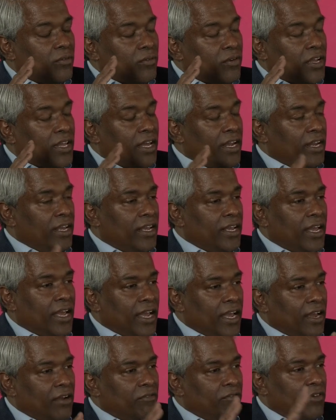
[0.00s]
getting
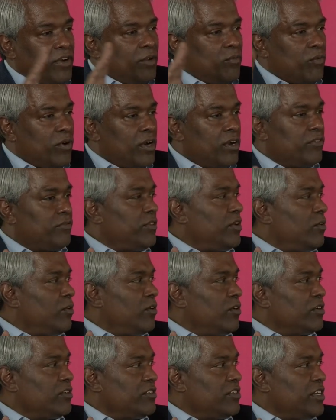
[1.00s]
every one of their
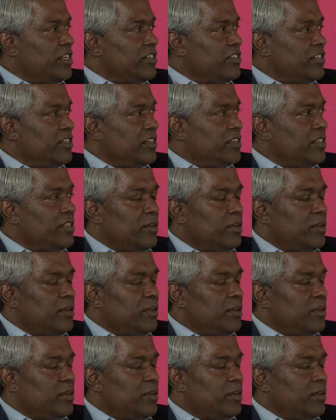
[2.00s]
organization,